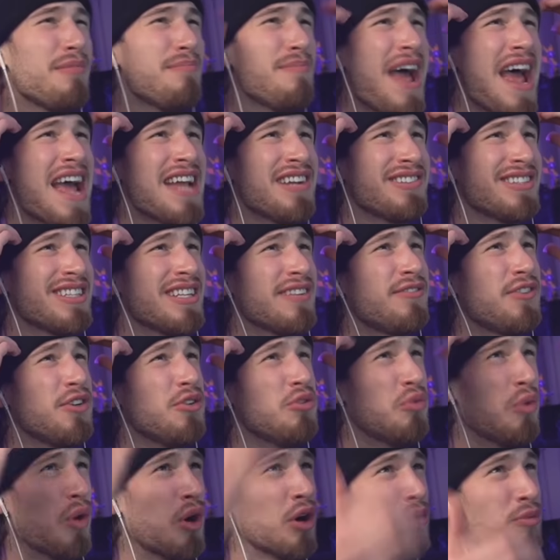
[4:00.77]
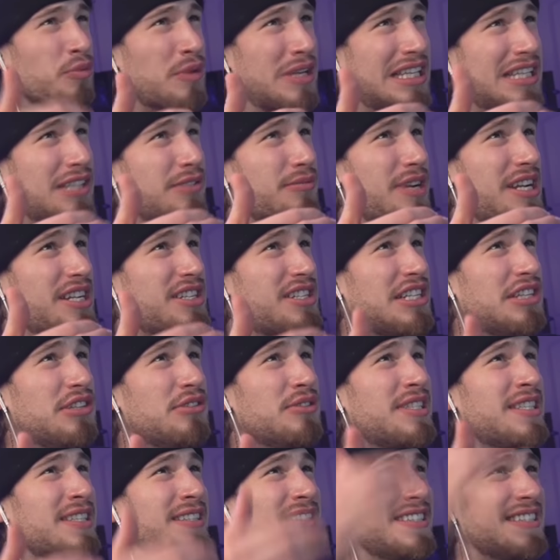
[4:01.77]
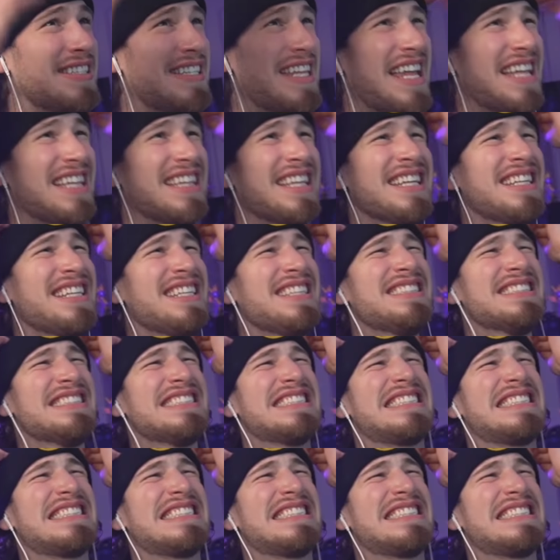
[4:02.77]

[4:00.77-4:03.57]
imagine if you were really rich and you still did that. Like it's...